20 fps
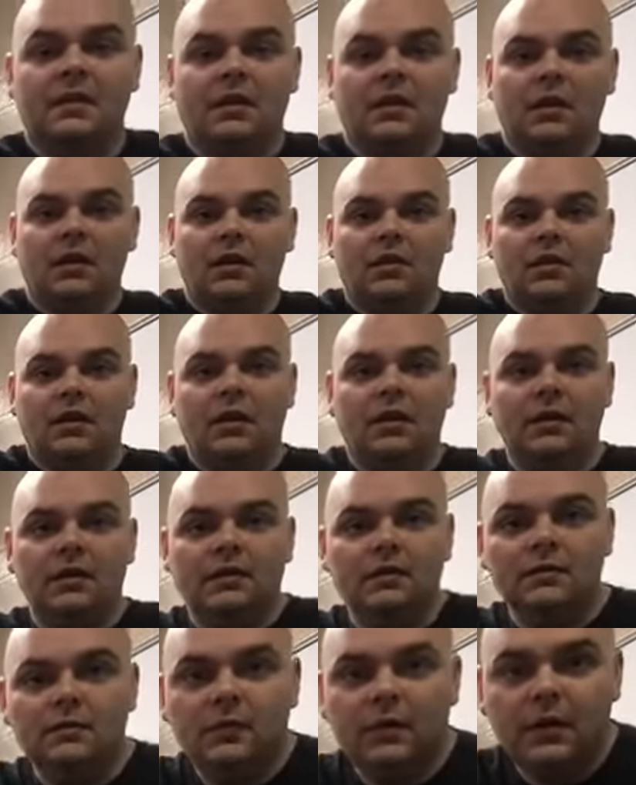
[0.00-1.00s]
All right.
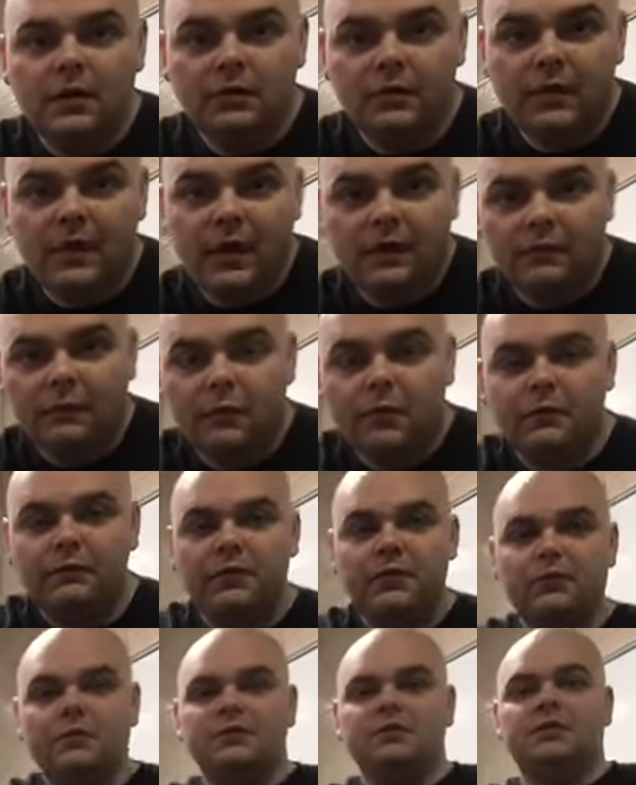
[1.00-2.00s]
Well, we've got 4
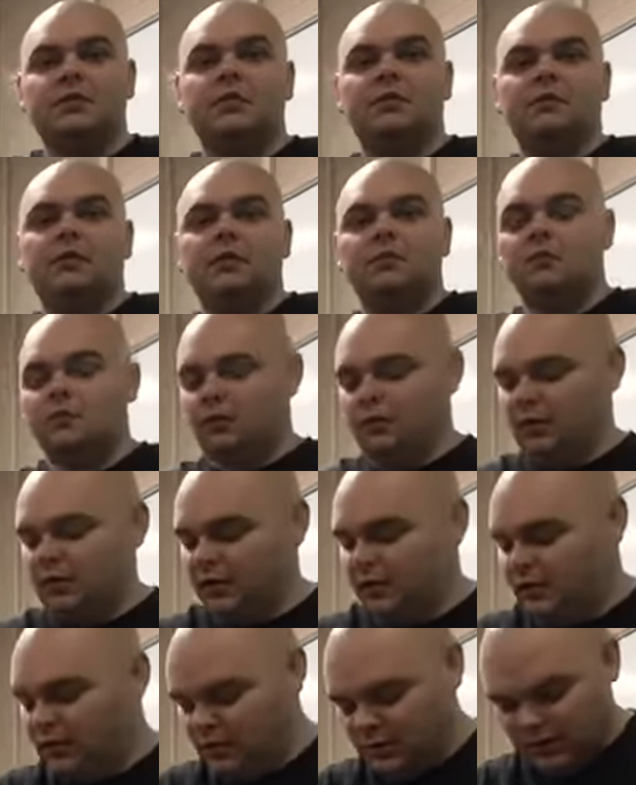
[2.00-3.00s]
viewers and hopefully more
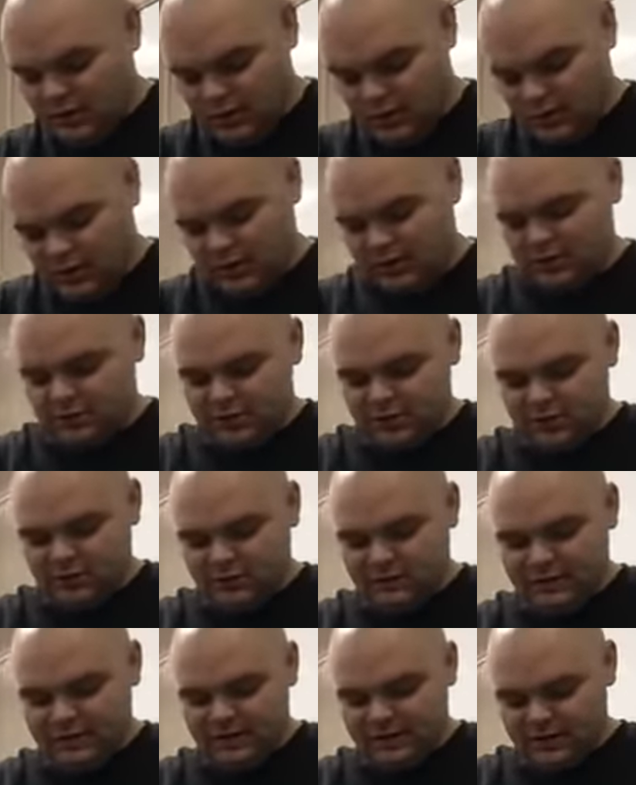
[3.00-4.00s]
show
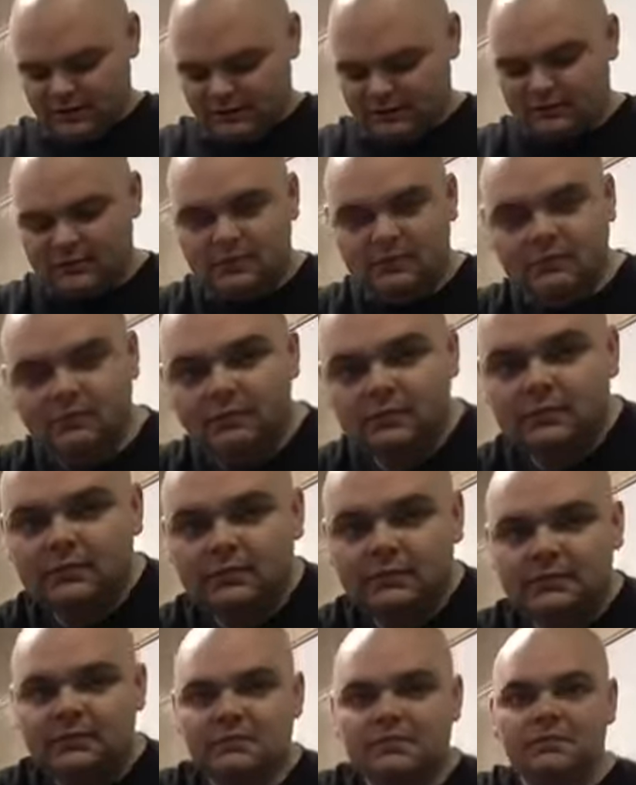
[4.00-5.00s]
up. I had
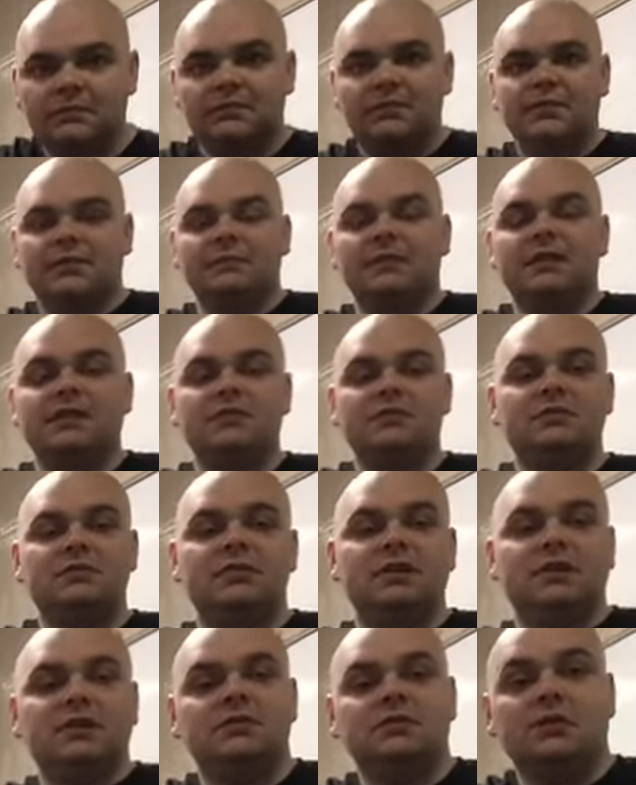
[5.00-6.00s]
some issues
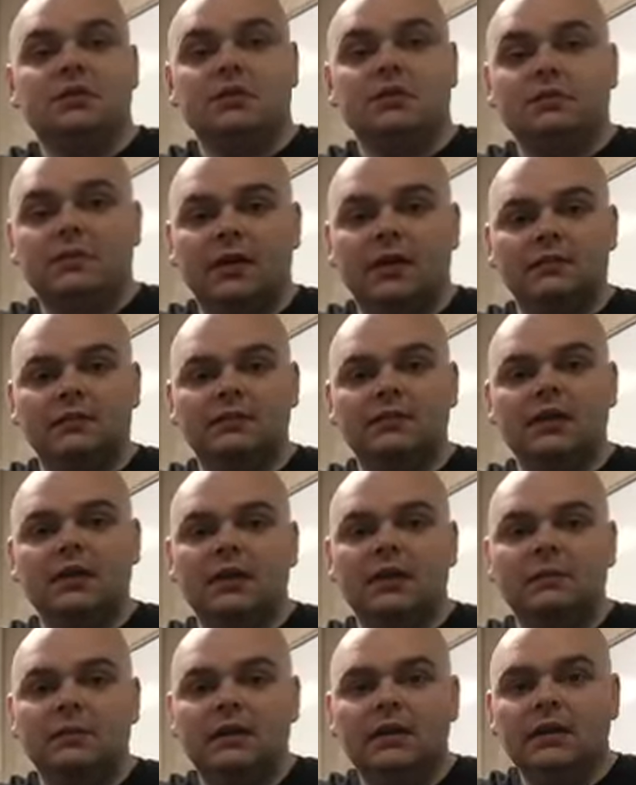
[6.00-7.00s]
getting started right on
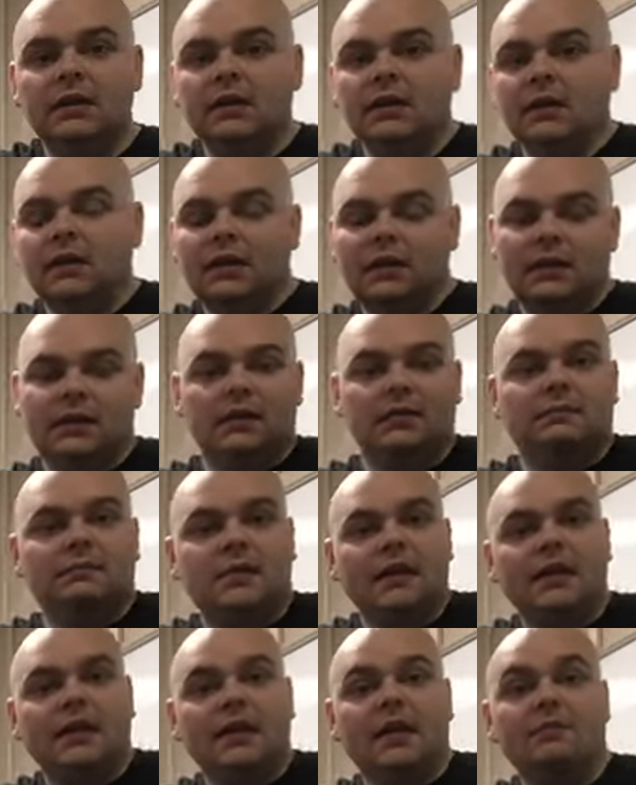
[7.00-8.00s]
time.
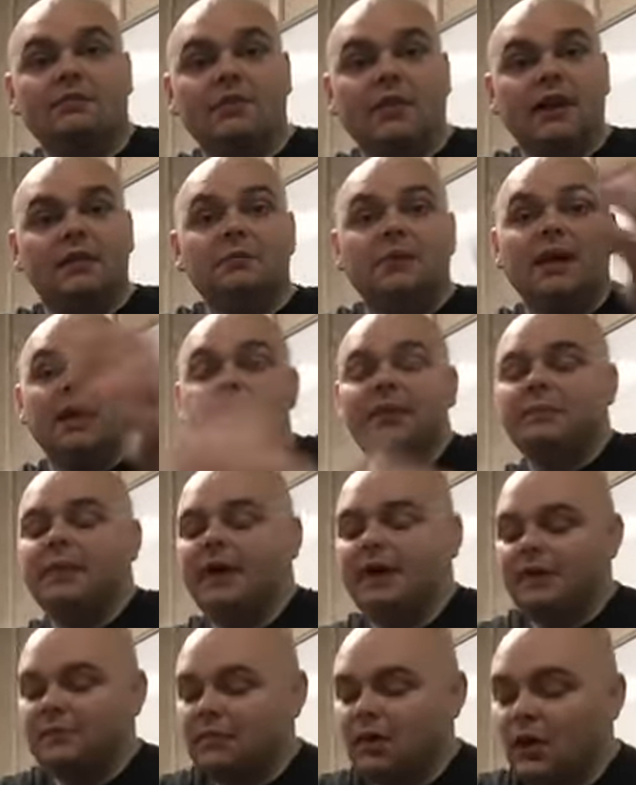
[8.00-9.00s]
Mainly, I forgot my
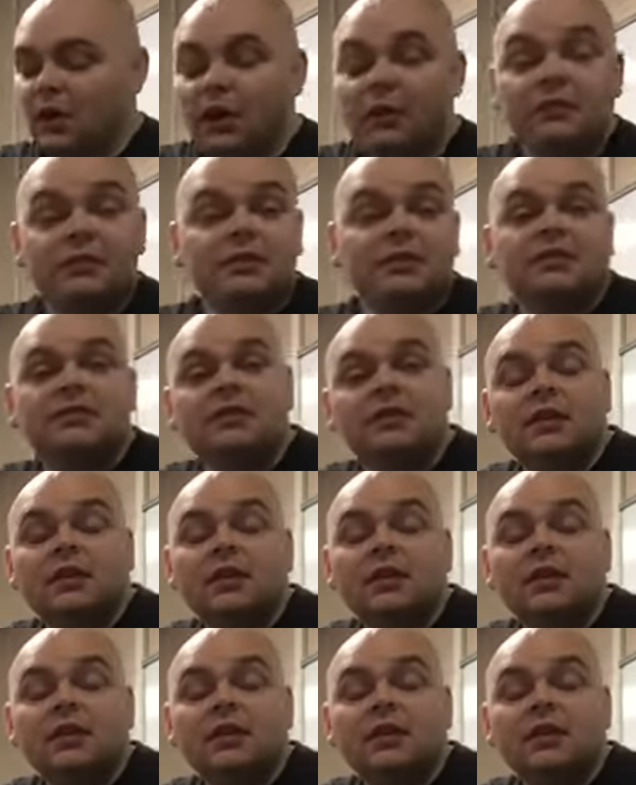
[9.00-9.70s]
iPad in my office